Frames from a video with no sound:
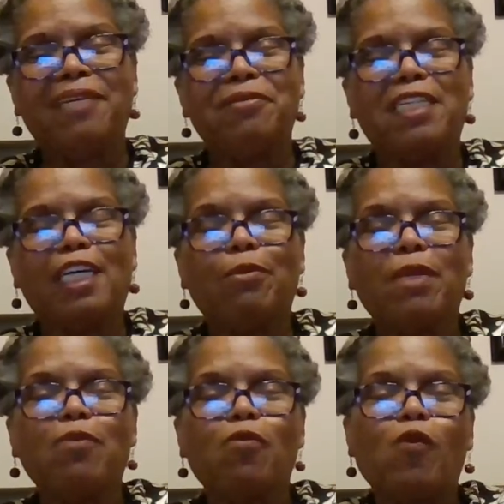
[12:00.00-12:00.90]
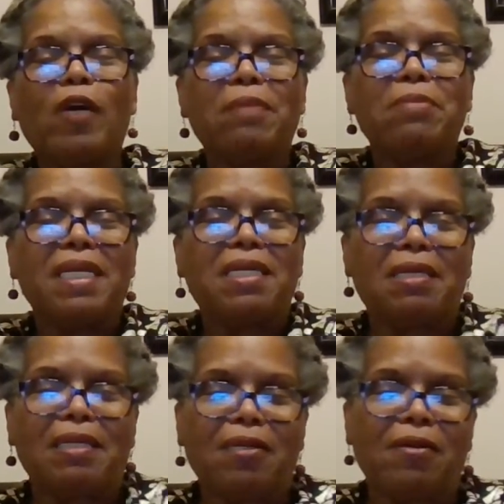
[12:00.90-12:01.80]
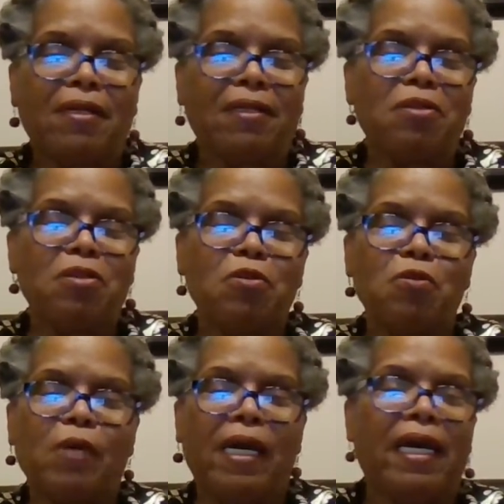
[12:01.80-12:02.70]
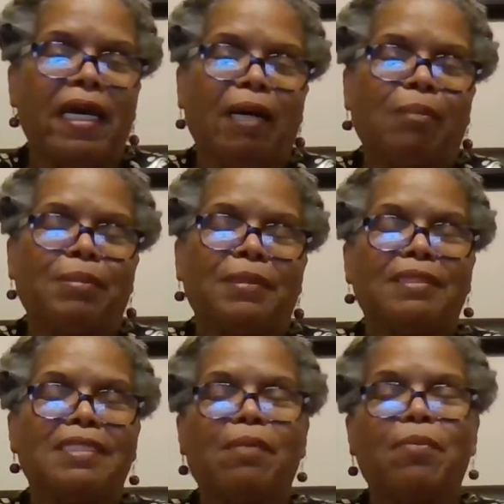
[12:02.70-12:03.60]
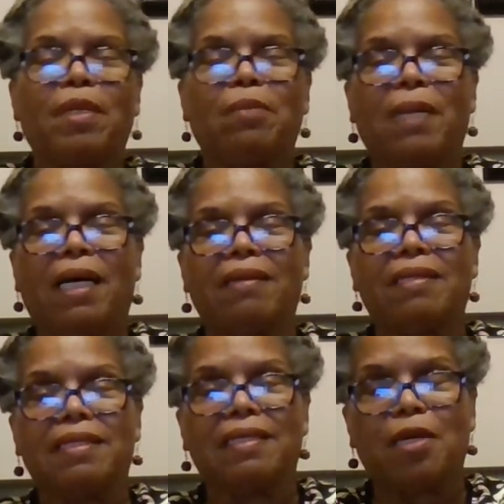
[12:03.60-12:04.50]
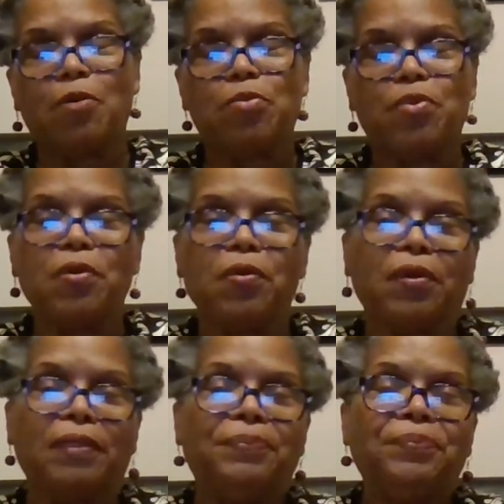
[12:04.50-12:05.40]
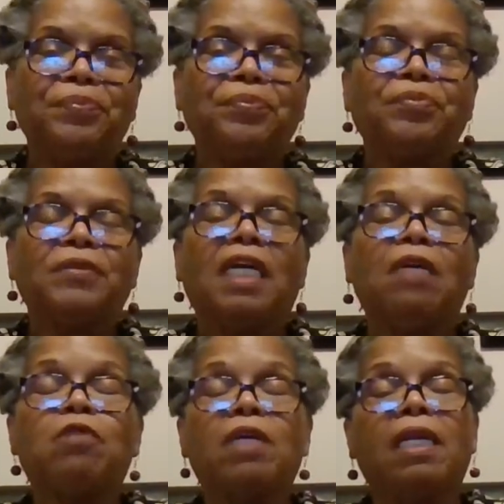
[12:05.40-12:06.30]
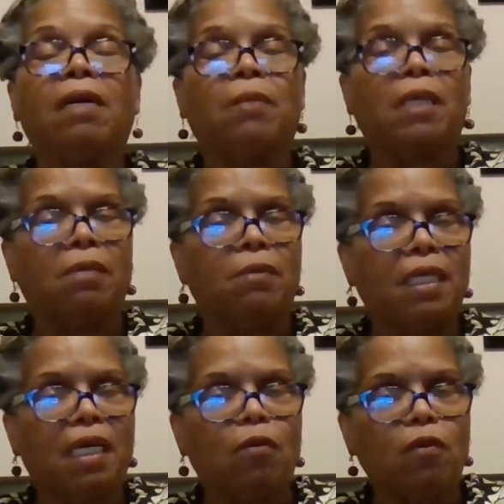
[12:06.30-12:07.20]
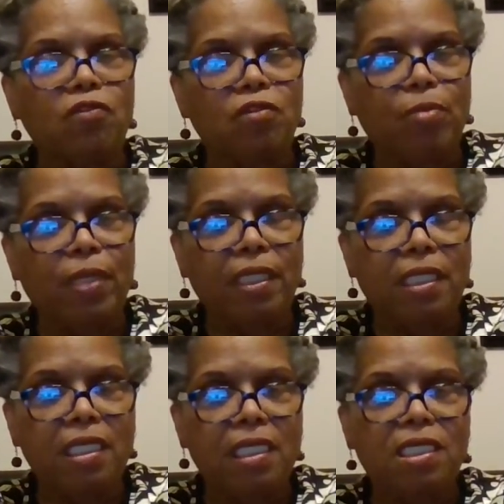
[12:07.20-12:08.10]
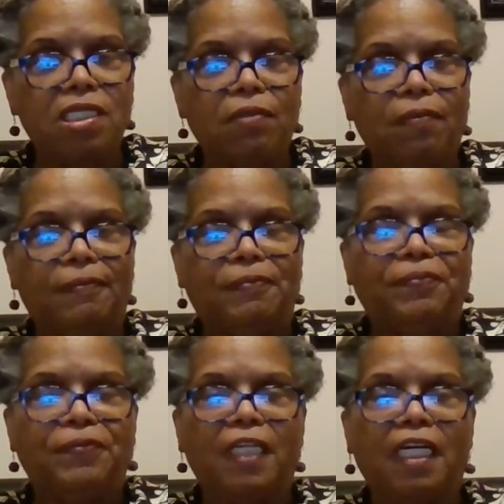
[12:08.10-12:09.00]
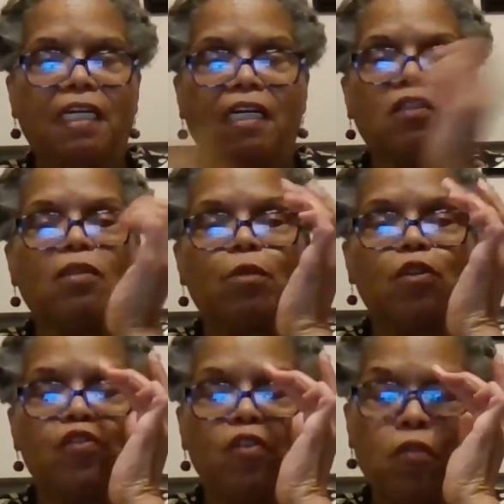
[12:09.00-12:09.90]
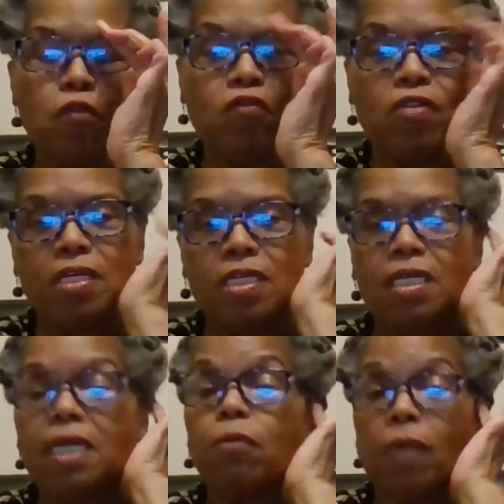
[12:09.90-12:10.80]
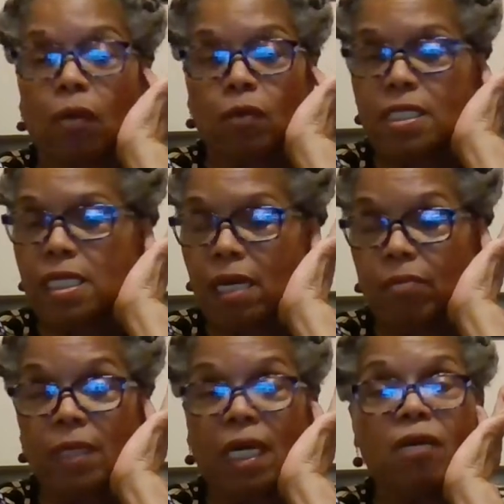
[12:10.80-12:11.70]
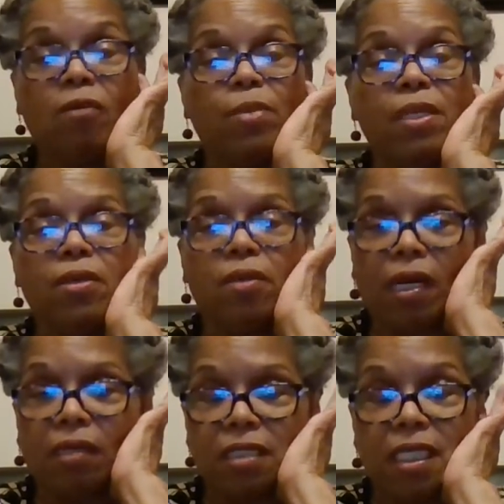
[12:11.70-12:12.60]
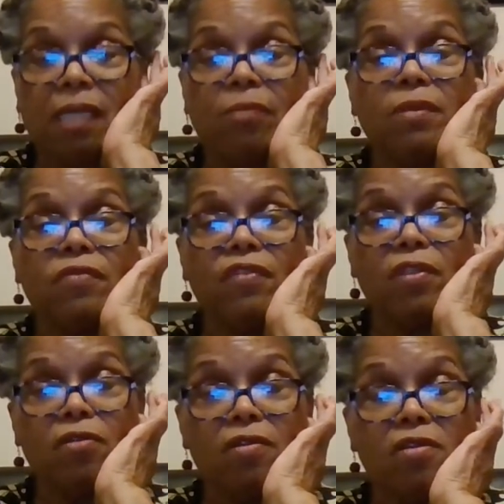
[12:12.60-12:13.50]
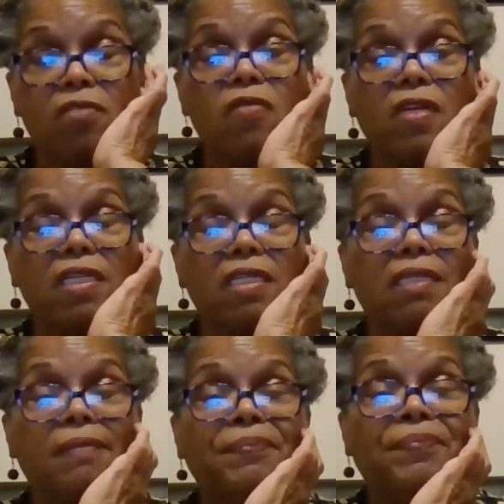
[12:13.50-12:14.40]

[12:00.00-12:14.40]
every time he wanted me to learn a new app or something about the computer, he was saying, Now, Mama, I want you to pay attention. And because I'm going to show you this. And he would always say, I'm not going to be here all the time for you to do this